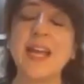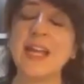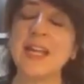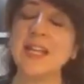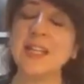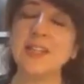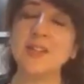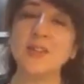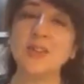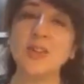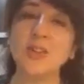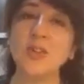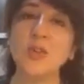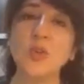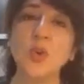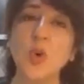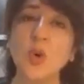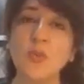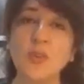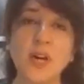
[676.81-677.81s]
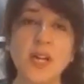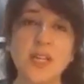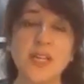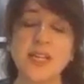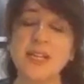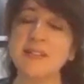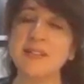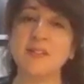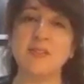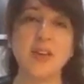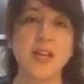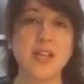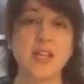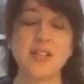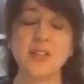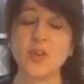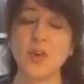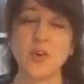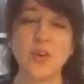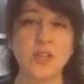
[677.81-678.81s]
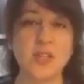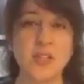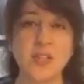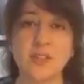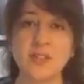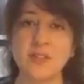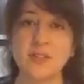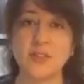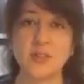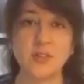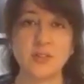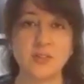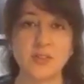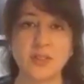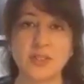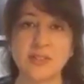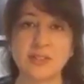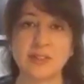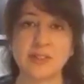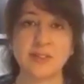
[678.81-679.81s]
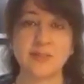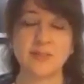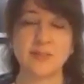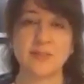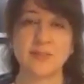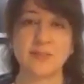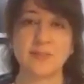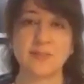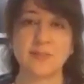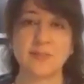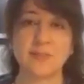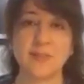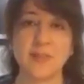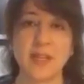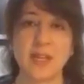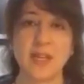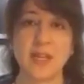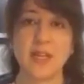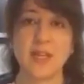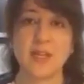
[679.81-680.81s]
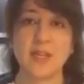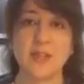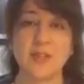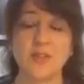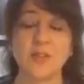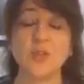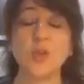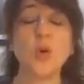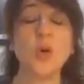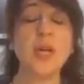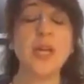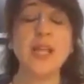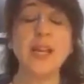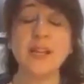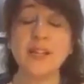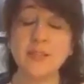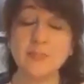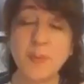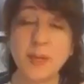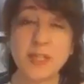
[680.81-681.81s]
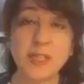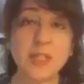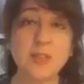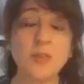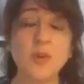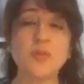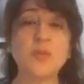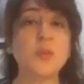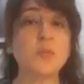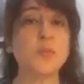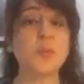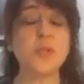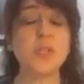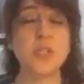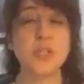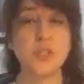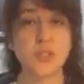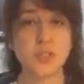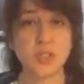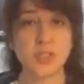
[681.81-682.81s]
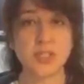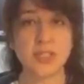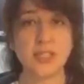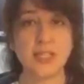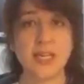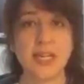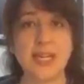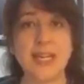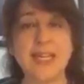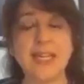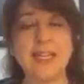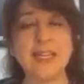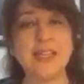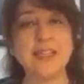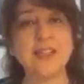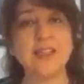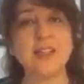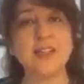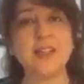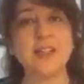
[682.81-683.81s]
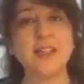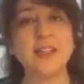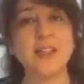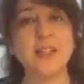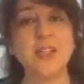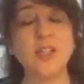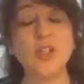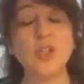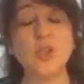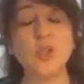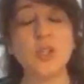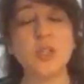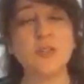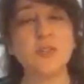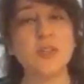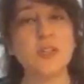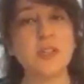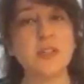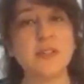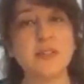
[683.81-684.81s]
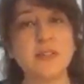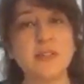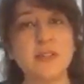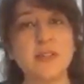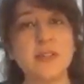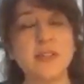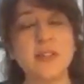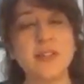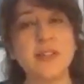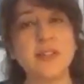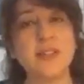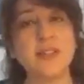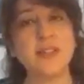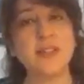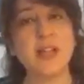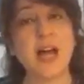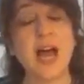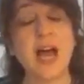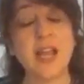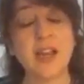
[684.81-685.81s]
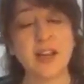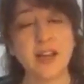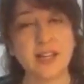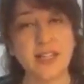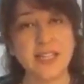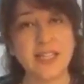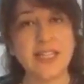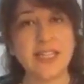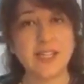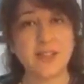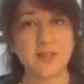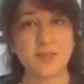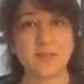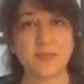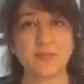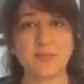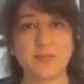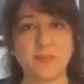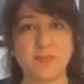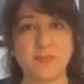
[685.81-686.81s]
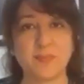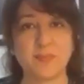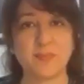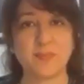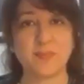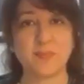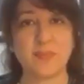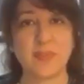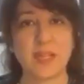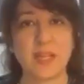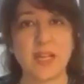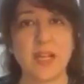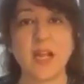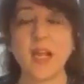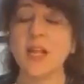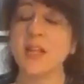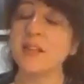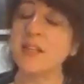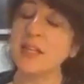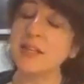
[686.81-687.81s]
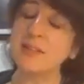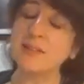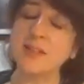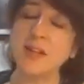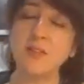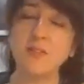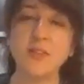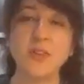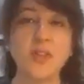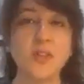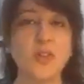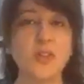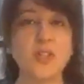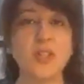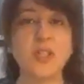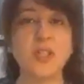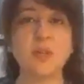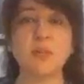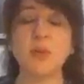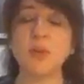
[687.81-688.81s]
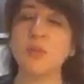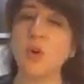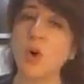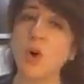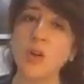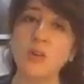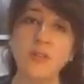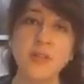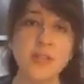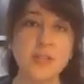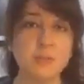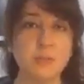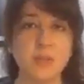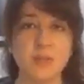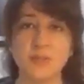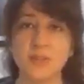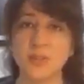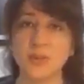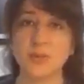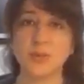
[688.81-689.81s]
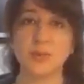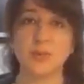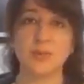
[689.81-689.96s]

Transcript: no one is the final authority in this universe. So irrespective of your position in the universal hierarchy, there is someone or the above always above you.